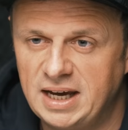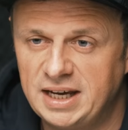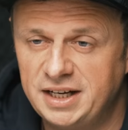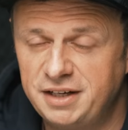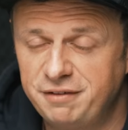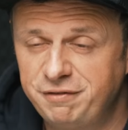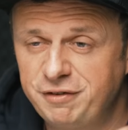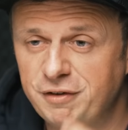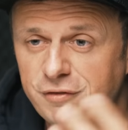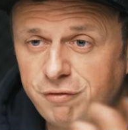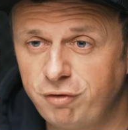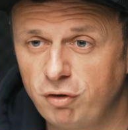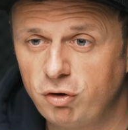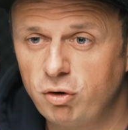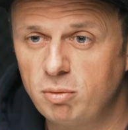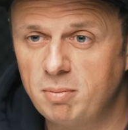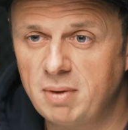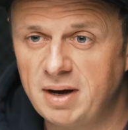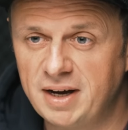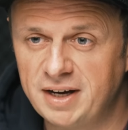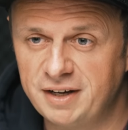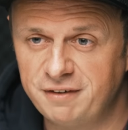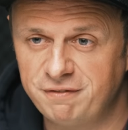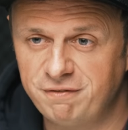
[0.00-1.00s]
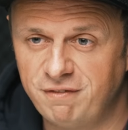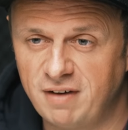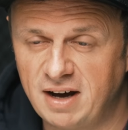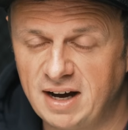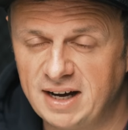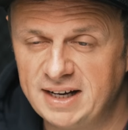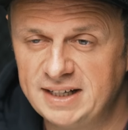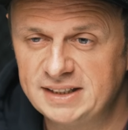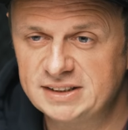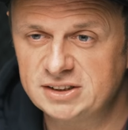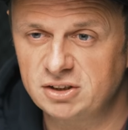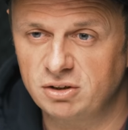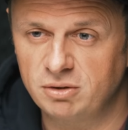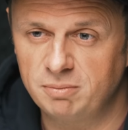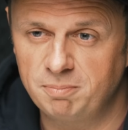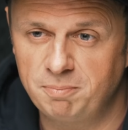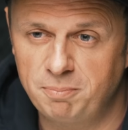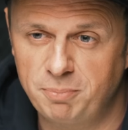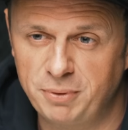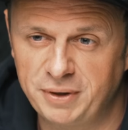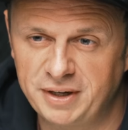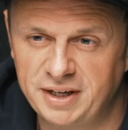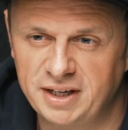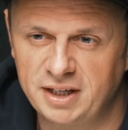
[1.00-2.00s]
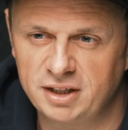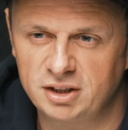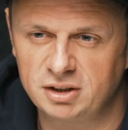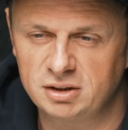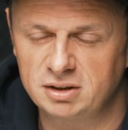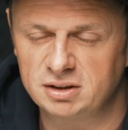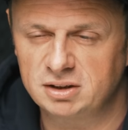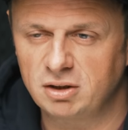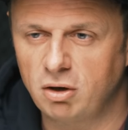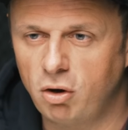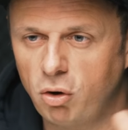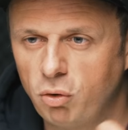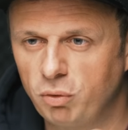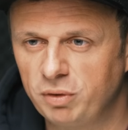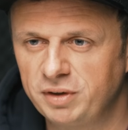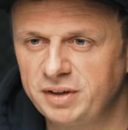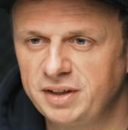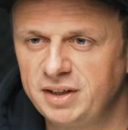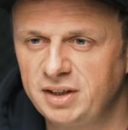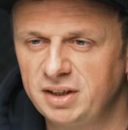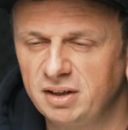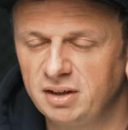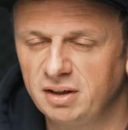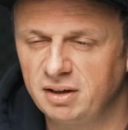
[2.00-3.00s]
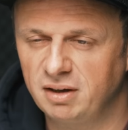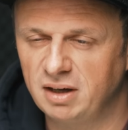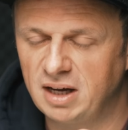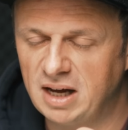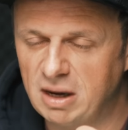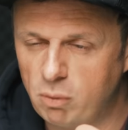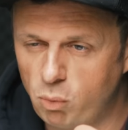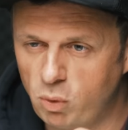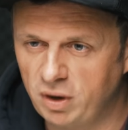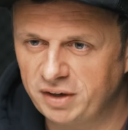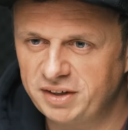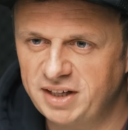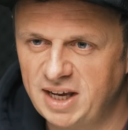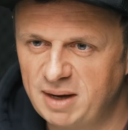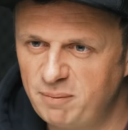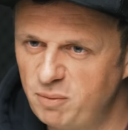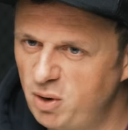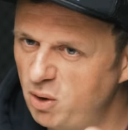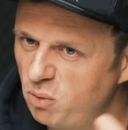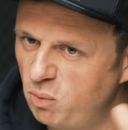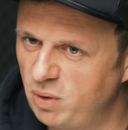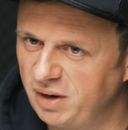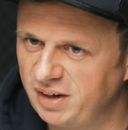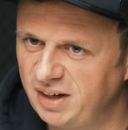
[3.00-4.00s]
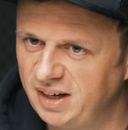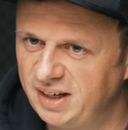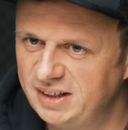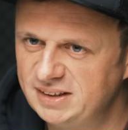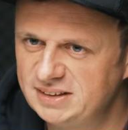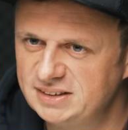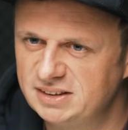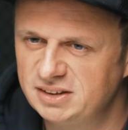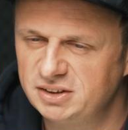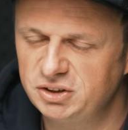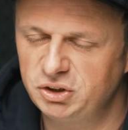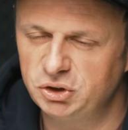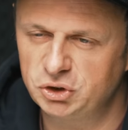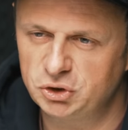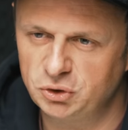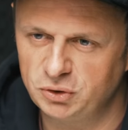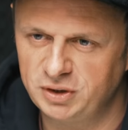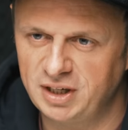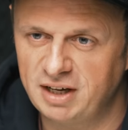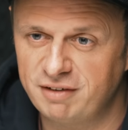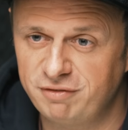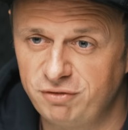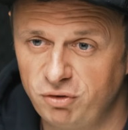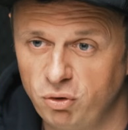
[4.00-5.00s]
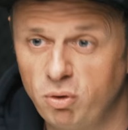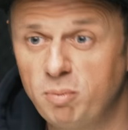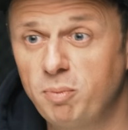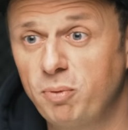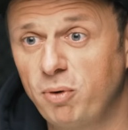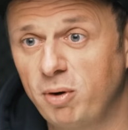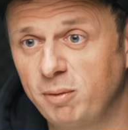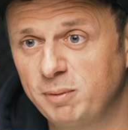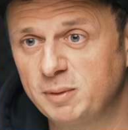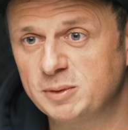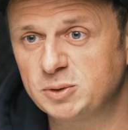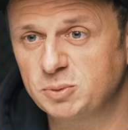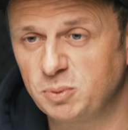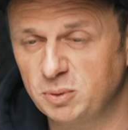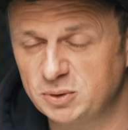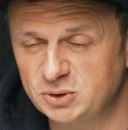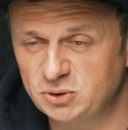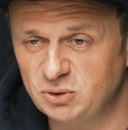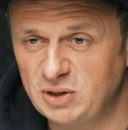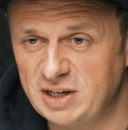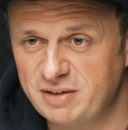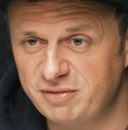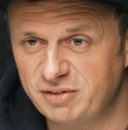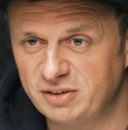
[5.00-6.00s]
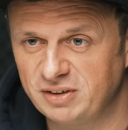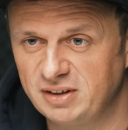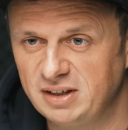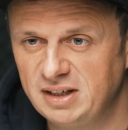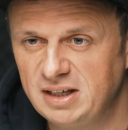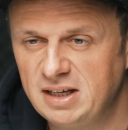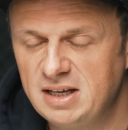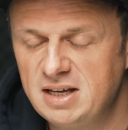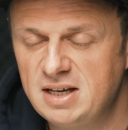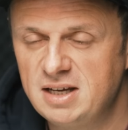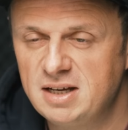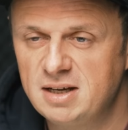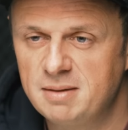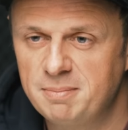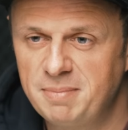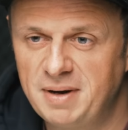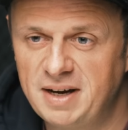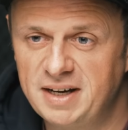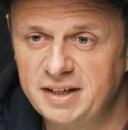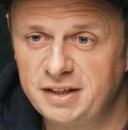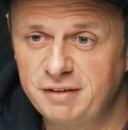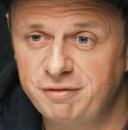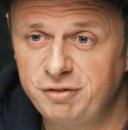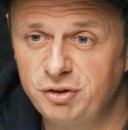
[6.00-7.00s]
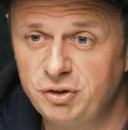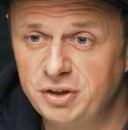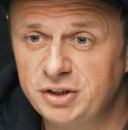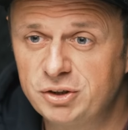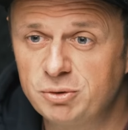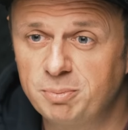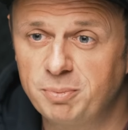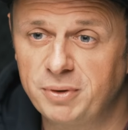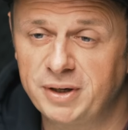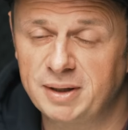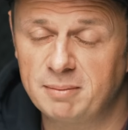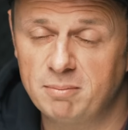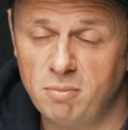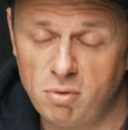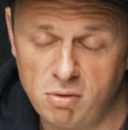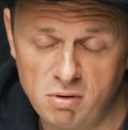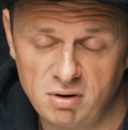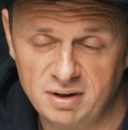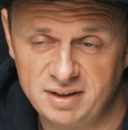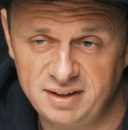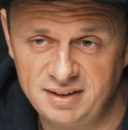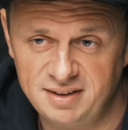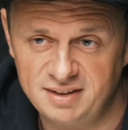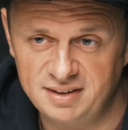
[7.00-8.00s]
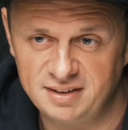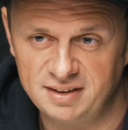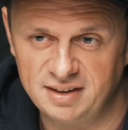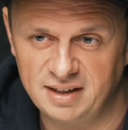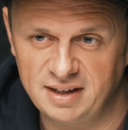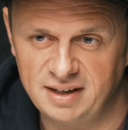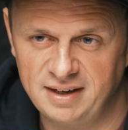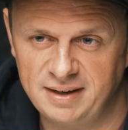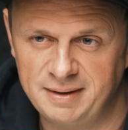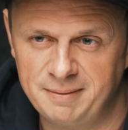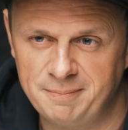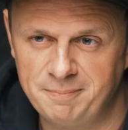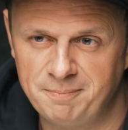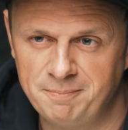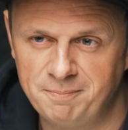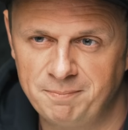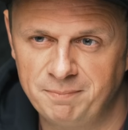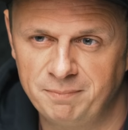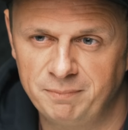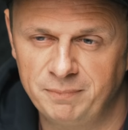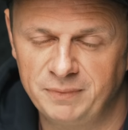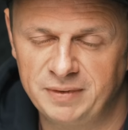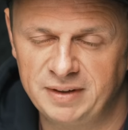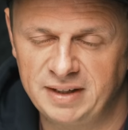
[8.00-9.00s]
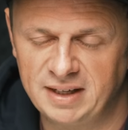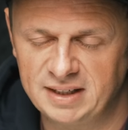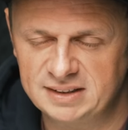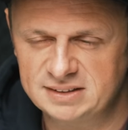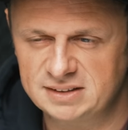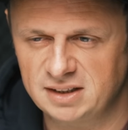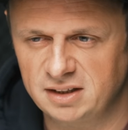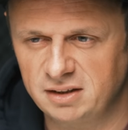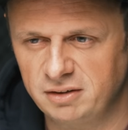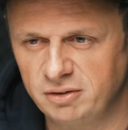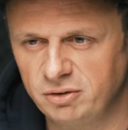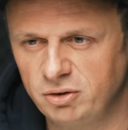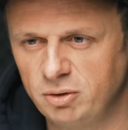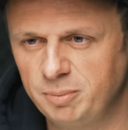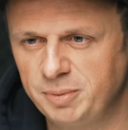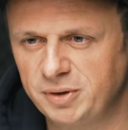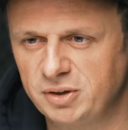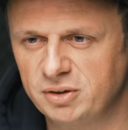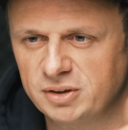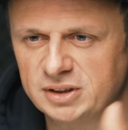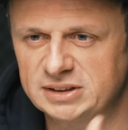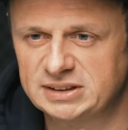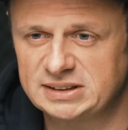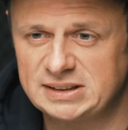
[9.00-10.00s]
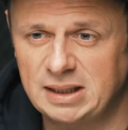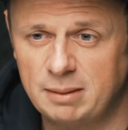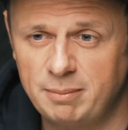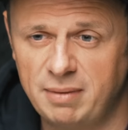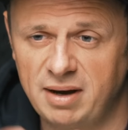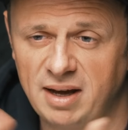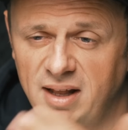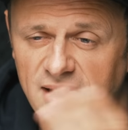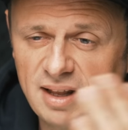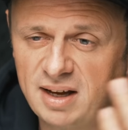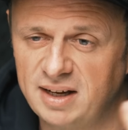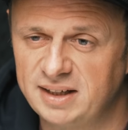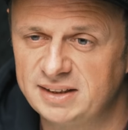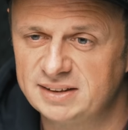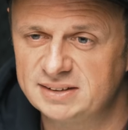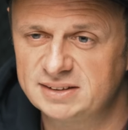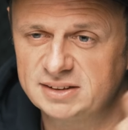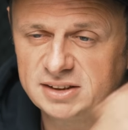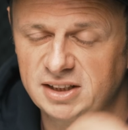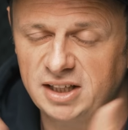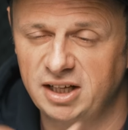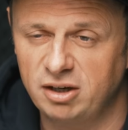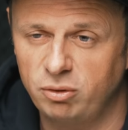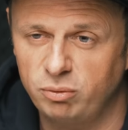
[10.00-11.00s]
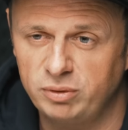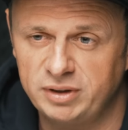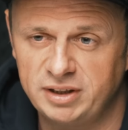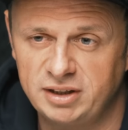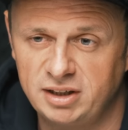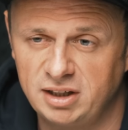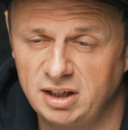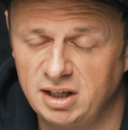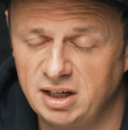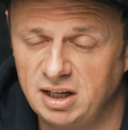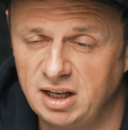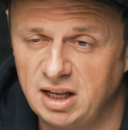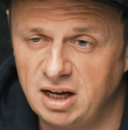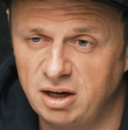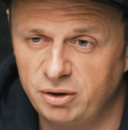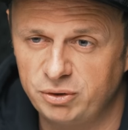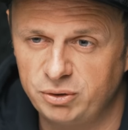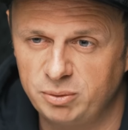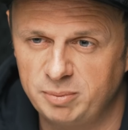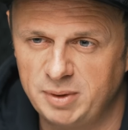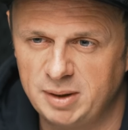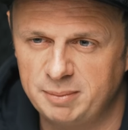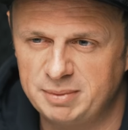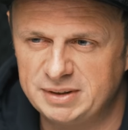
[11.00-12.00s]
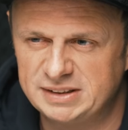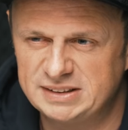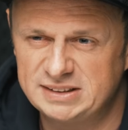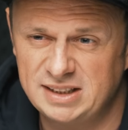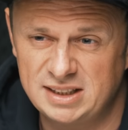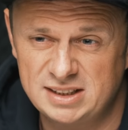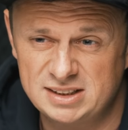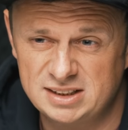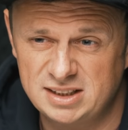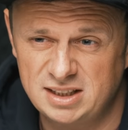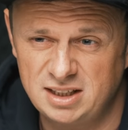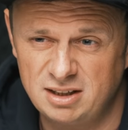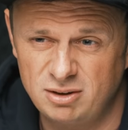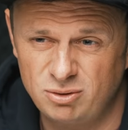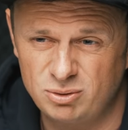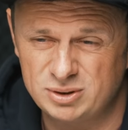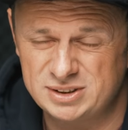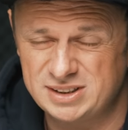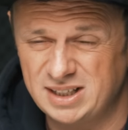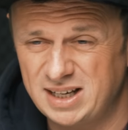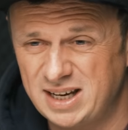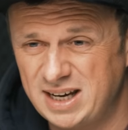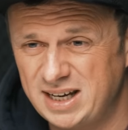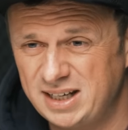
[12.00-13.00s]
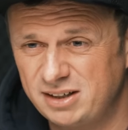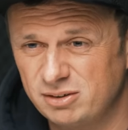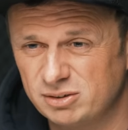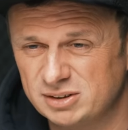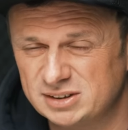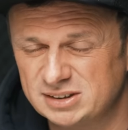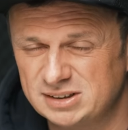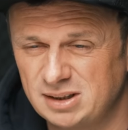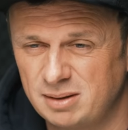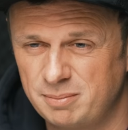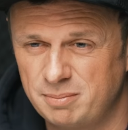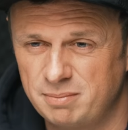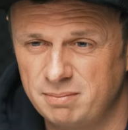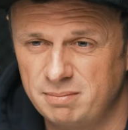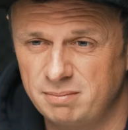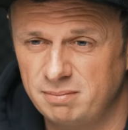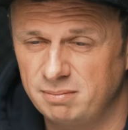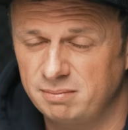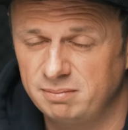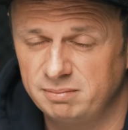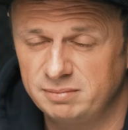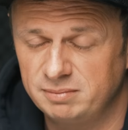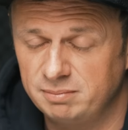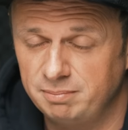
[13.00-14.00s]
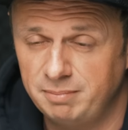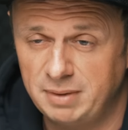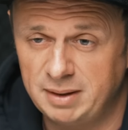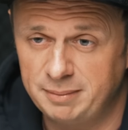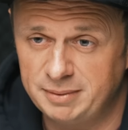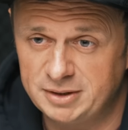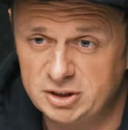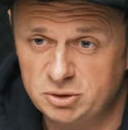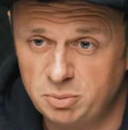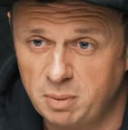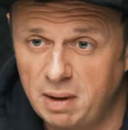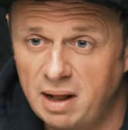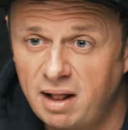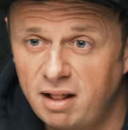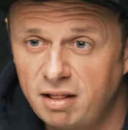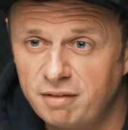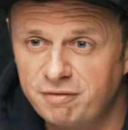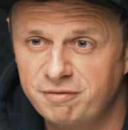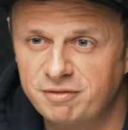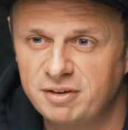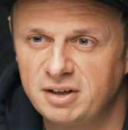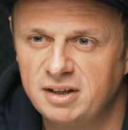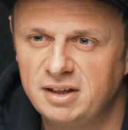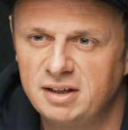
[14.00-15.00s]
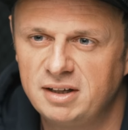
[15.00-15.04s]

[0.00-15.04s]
And if you follow my advice on bringing only one camera, one lens, you should have no problems whatsoever. But if you need to bring more gear, um, yes, I know, because some airlines, they only allow you maybe 6 kilos, 8 or some maybe 12.